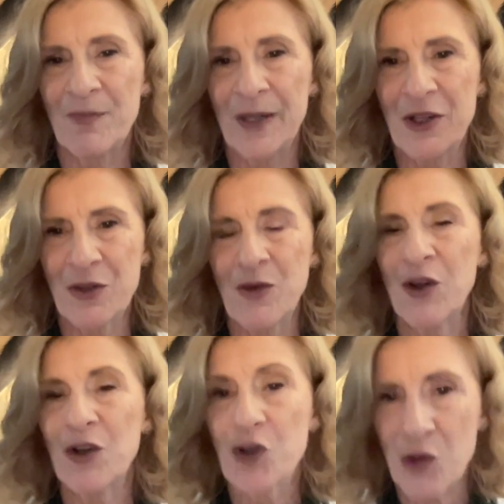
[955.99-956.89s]
be too
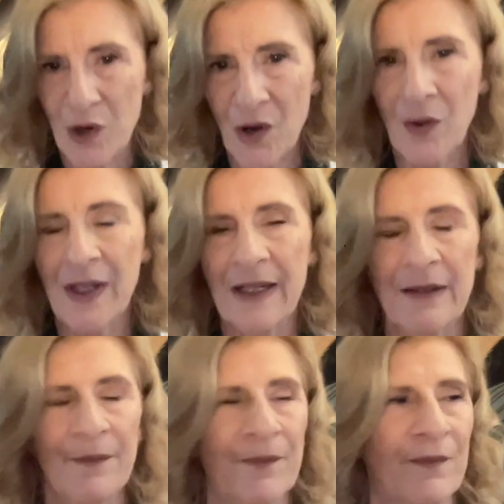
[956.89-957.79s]

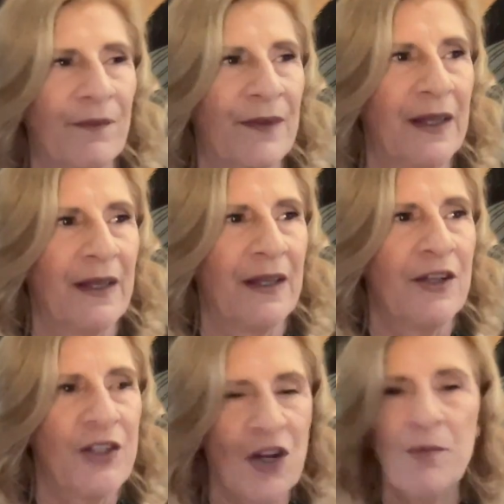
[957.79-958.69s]
controlling.
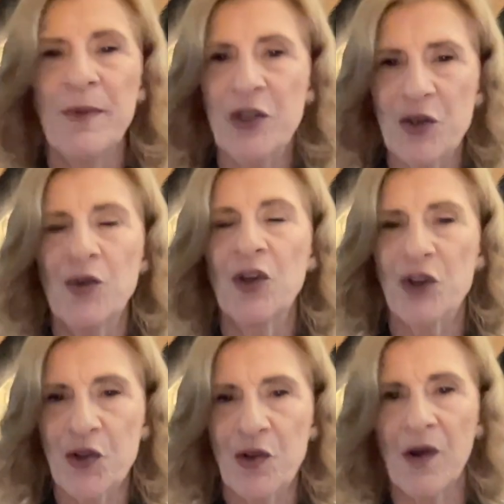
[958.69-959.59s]
Don't be too
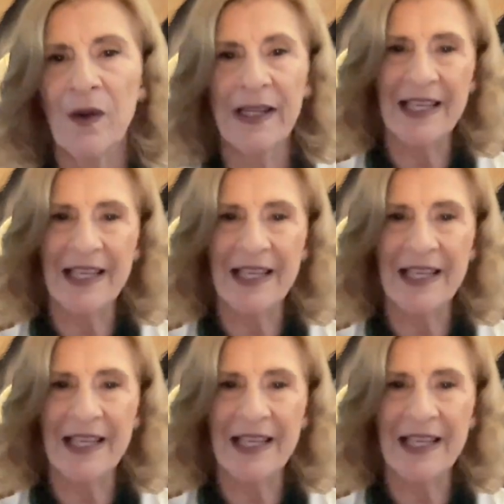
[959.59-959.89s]
controlling.